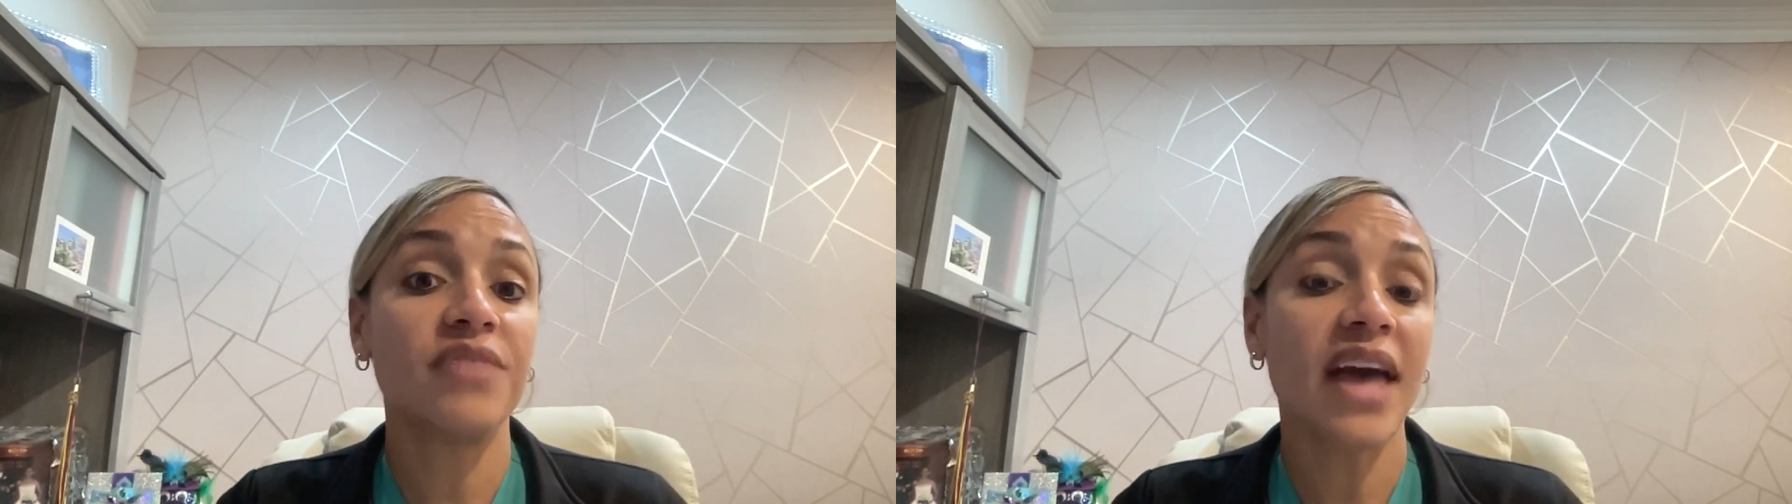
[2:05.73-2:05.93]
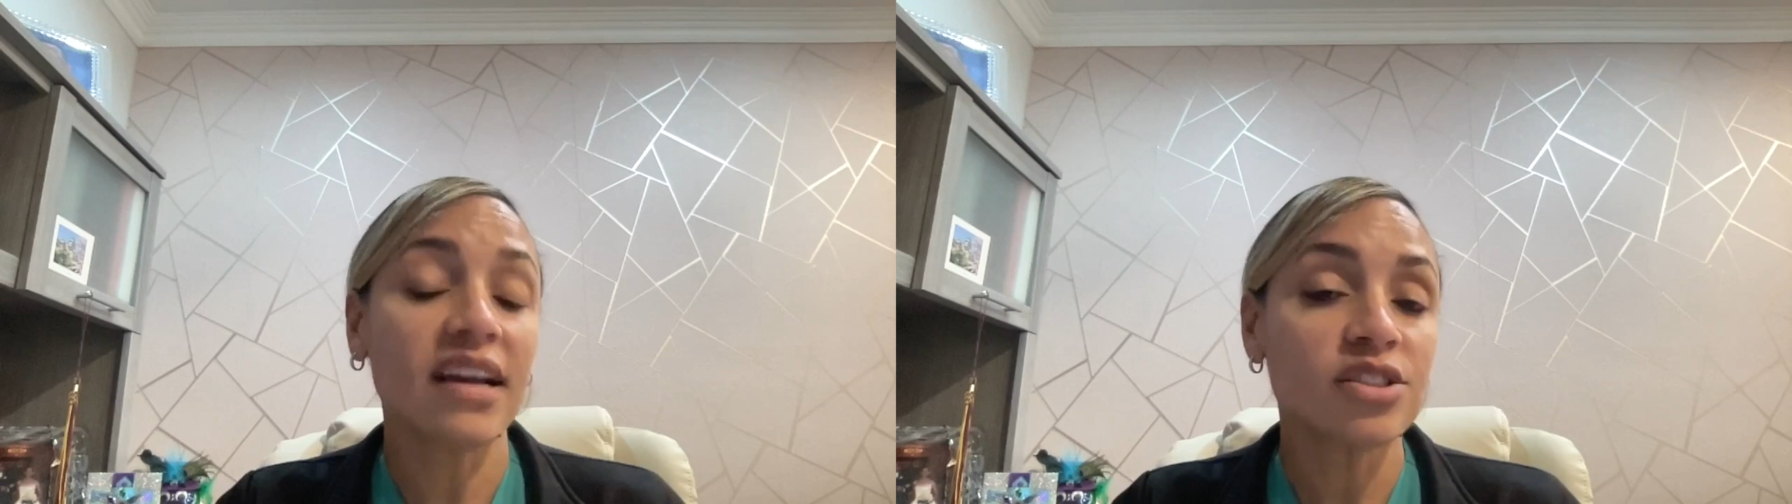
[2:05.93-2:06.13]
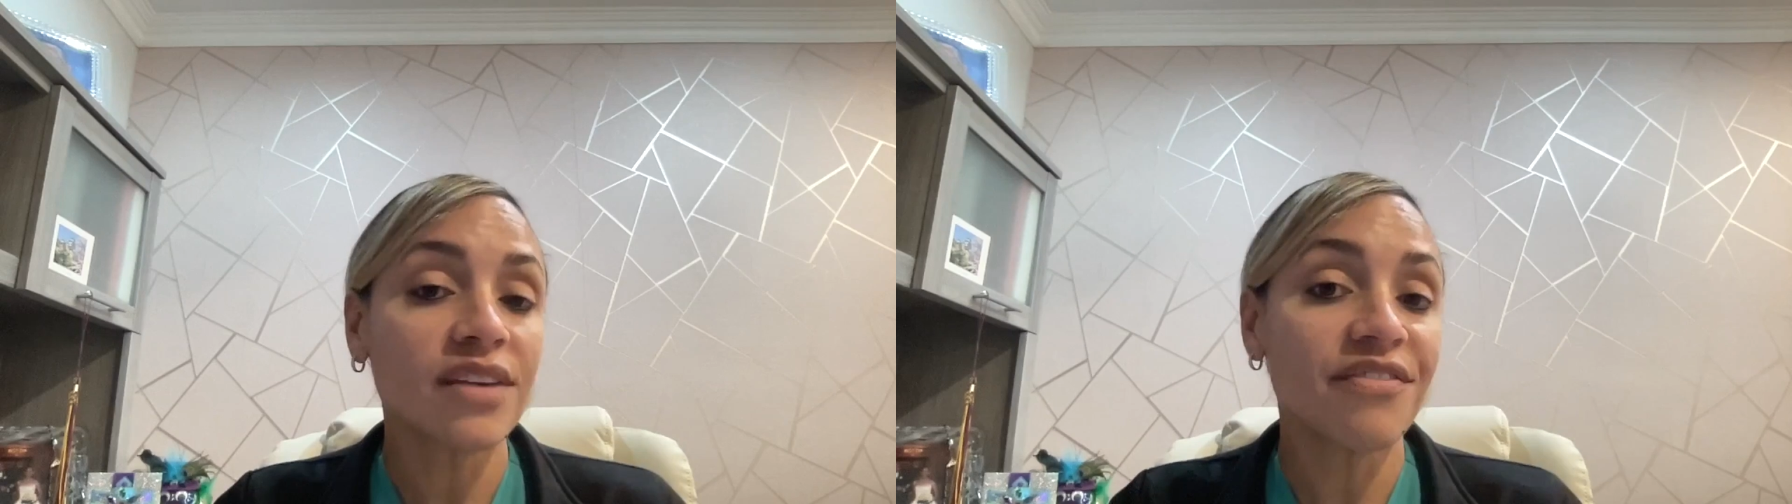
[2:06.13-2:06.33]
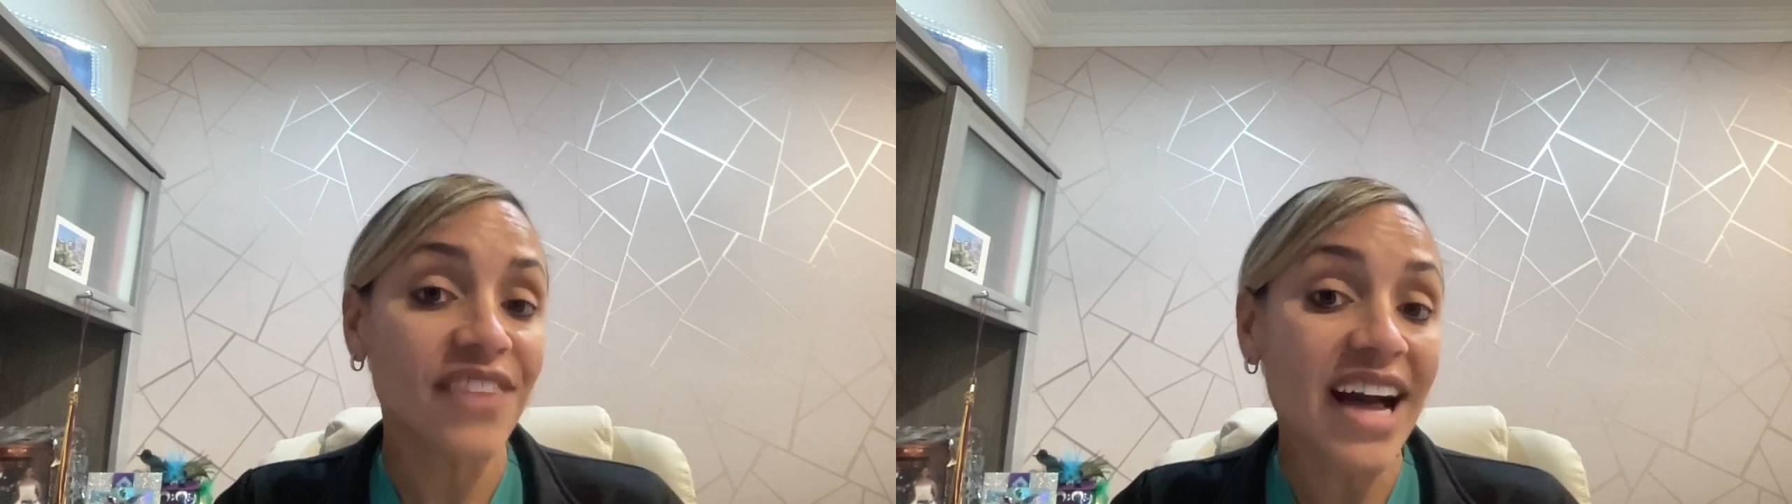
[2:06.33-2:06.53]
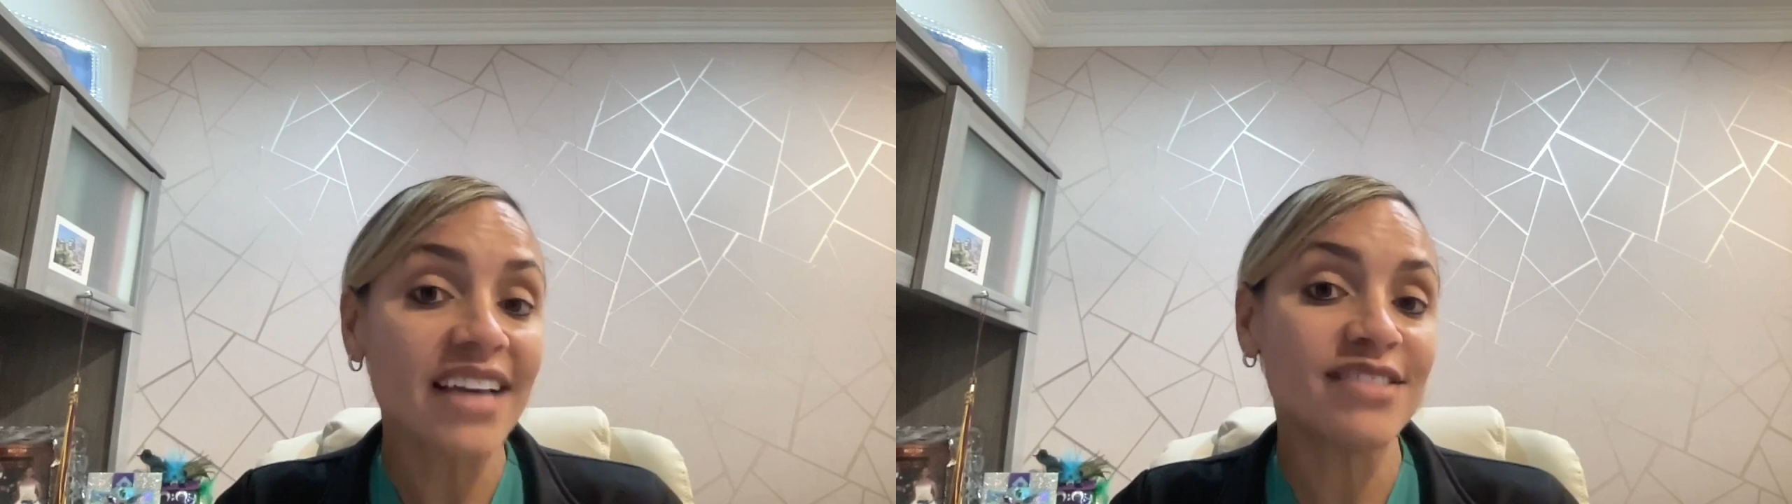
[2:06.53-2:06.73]

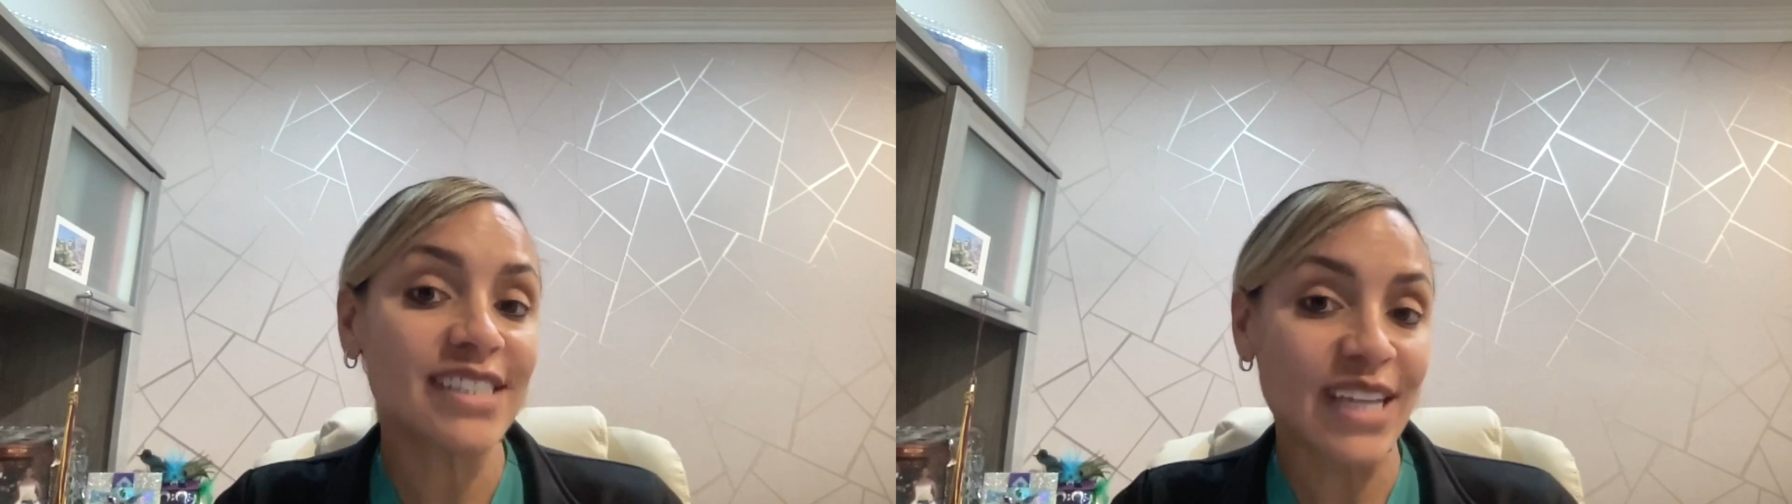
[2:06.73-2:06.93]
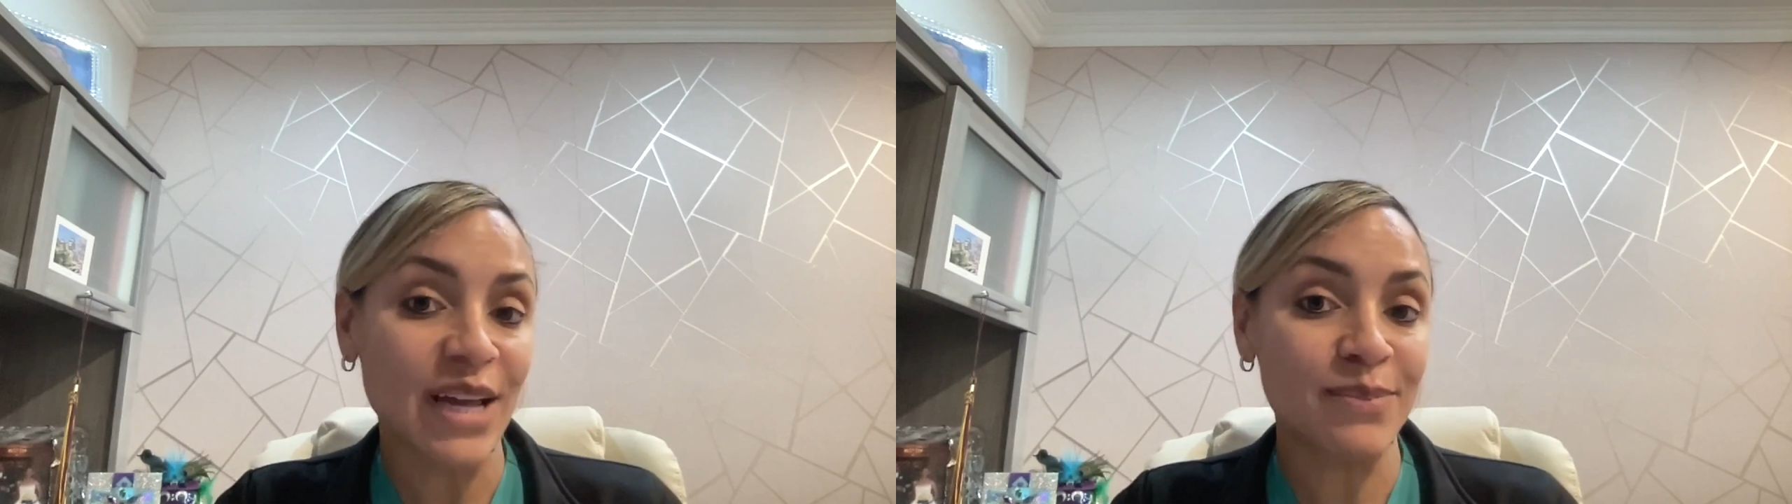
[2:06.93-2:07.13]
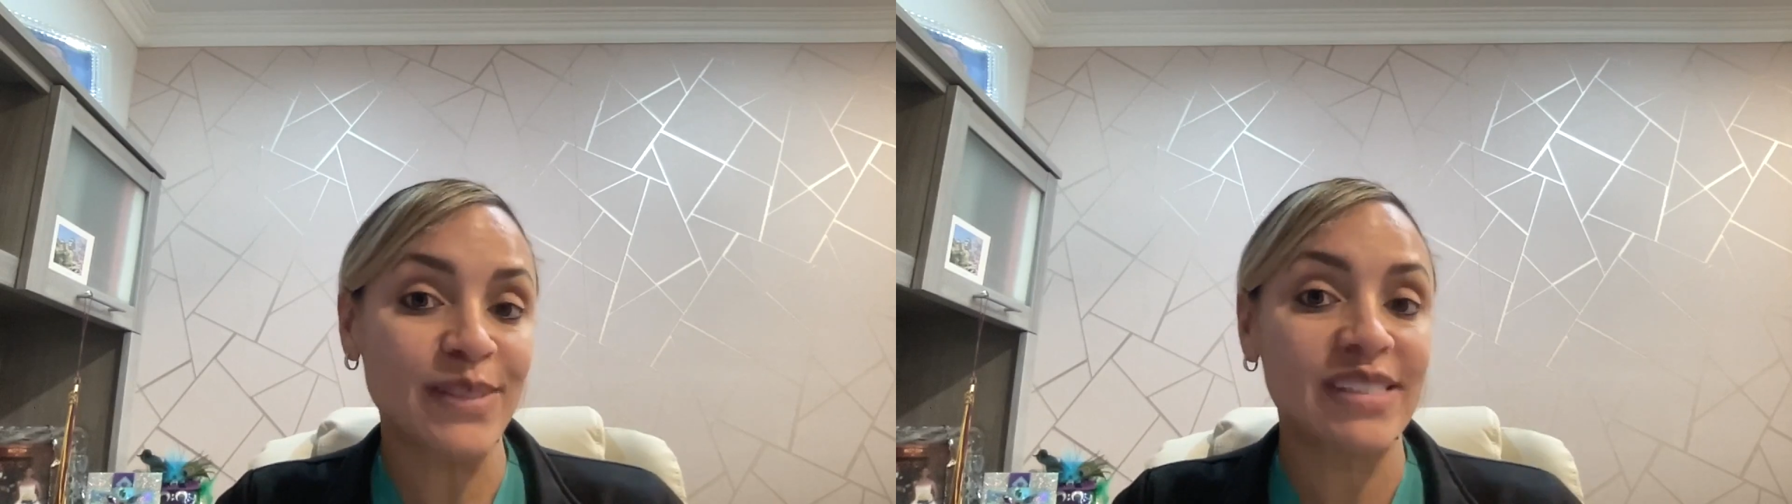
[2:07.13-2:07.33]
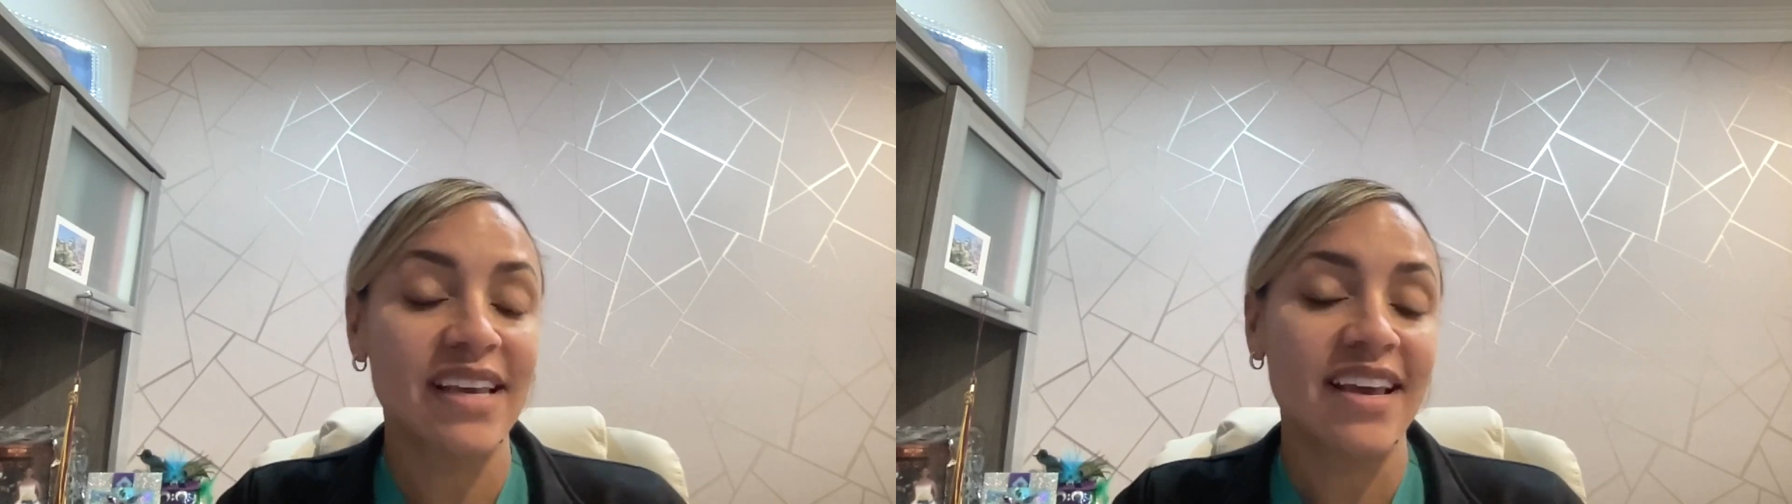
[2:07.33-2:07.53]
5 steps